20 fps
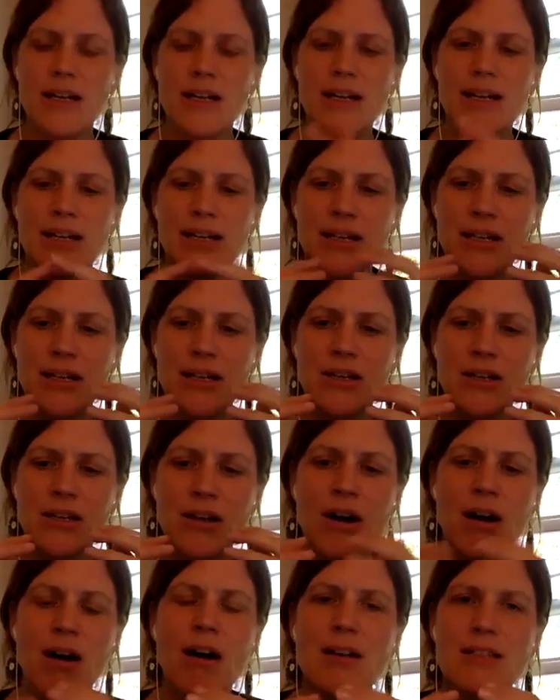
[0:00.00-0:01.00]
a
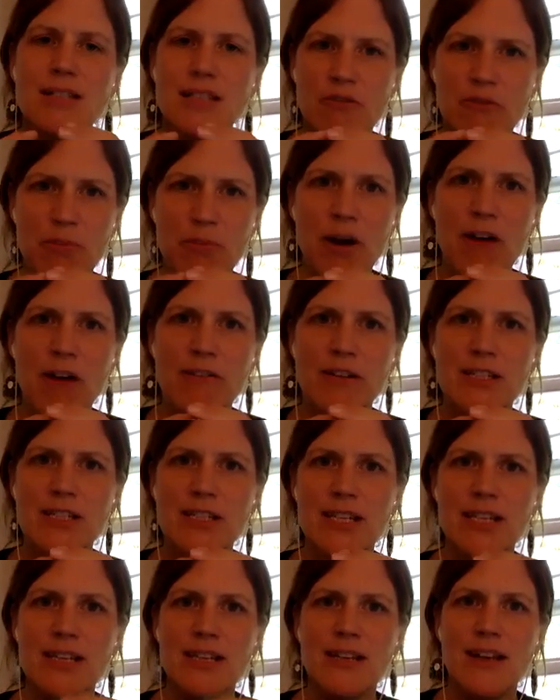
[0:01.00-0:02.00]
cause of
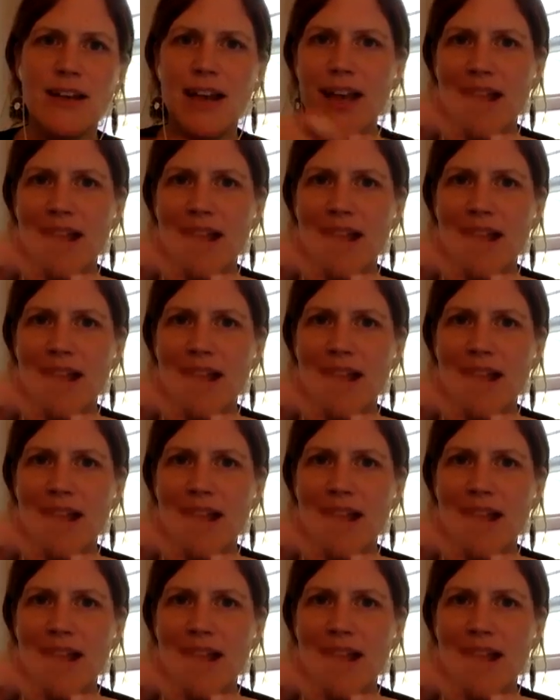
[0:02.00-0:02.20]
poverty,